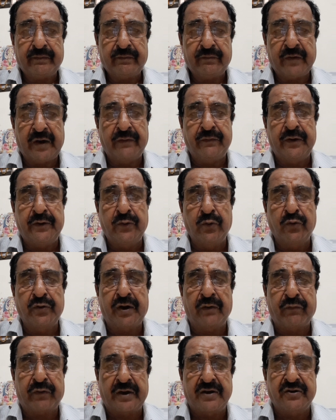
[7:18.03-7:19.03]
When we do
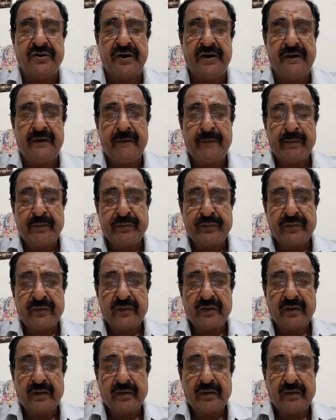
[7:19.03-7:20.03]
differencing
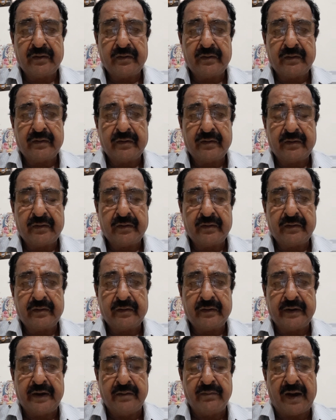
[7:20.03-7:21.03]

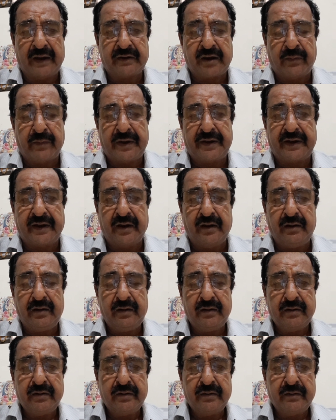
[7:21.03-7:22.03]
in
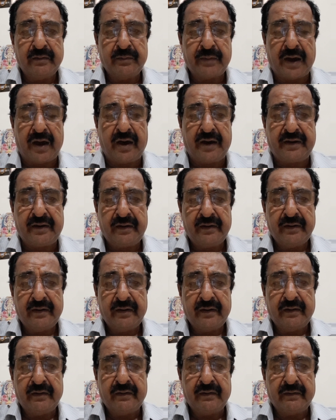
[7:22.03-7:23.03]
mathematical part,
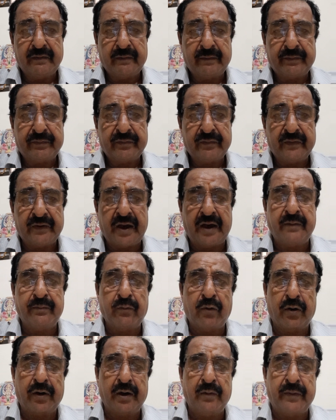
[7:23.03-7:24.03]

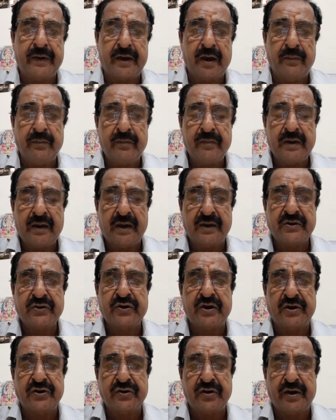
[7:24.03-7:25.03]
then model become a
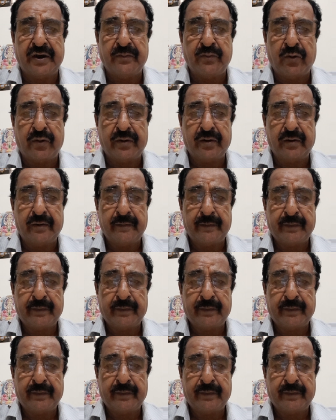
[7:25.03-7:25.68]
stationary model.